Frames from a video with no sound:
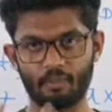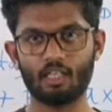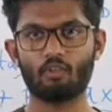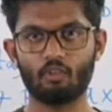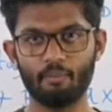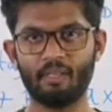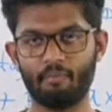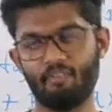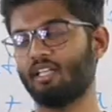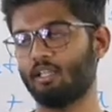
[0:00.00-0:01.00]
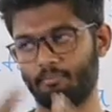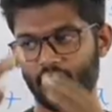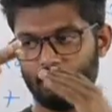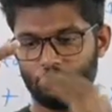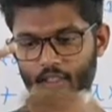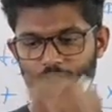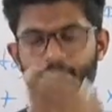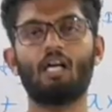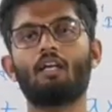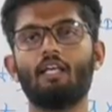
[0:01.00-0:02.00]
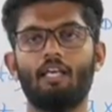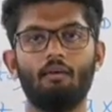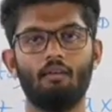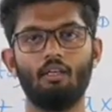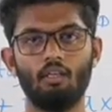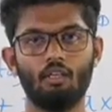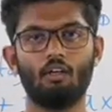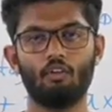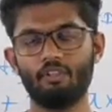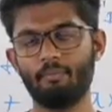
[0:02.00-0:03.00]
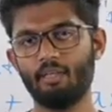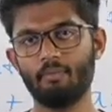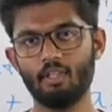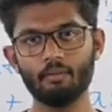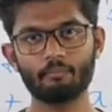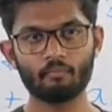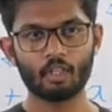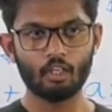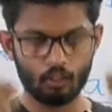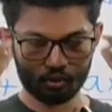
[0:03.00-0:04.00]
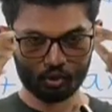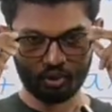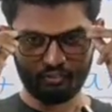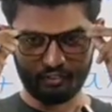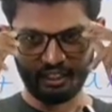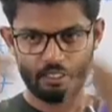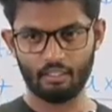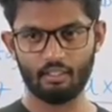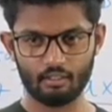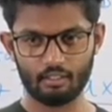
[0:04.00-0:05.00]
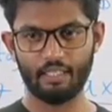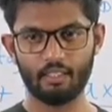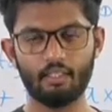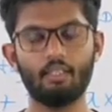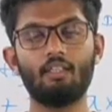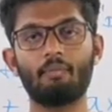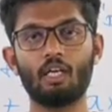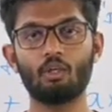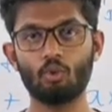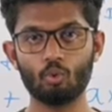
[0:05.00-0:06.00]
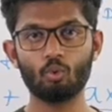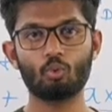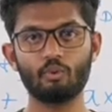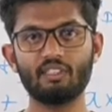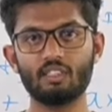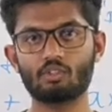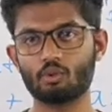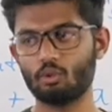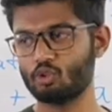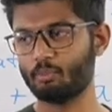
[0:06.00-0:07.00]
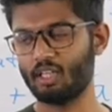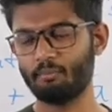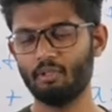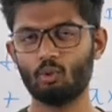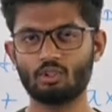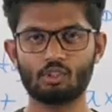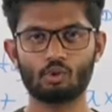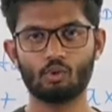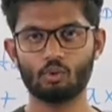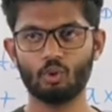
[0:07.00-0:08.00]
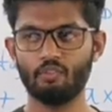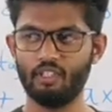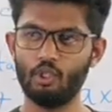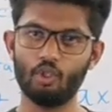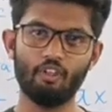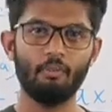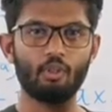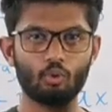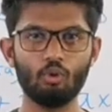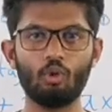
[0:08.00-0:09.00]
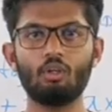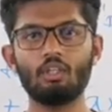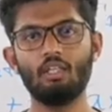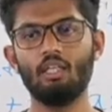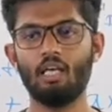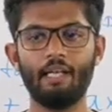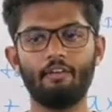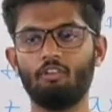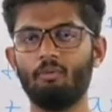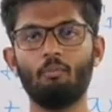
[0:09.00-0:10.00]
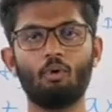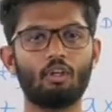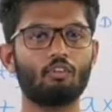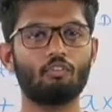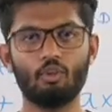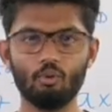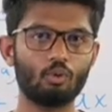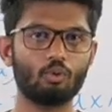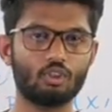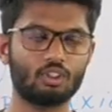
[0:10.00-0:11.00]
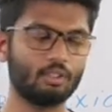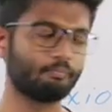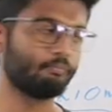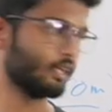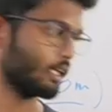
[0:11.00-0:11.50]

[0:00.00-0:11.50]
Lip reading: in the part A paper. We completed the part A of the paper. So if I added the part 2 questions also, part B questions also, the video will be too long and it will be boring for you to watch.